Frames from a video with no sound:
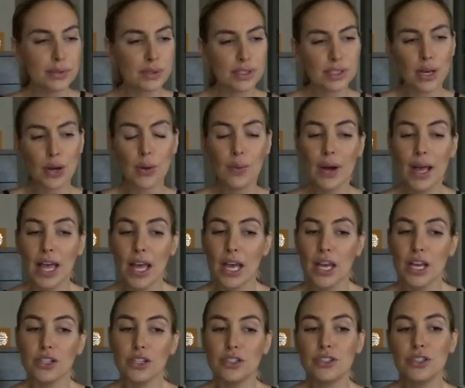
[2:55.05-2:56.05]
So
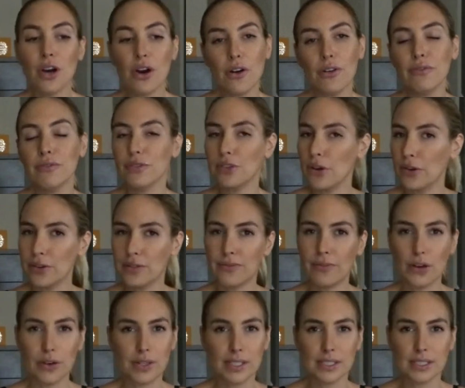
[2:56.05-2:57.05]
don't
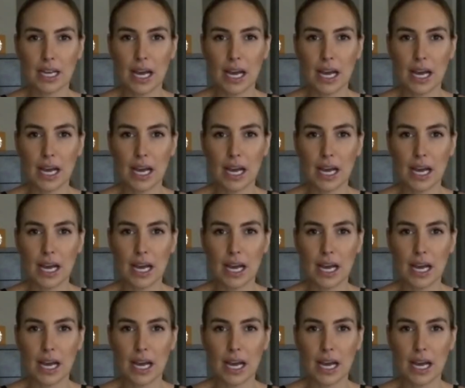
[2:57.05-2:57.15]
focus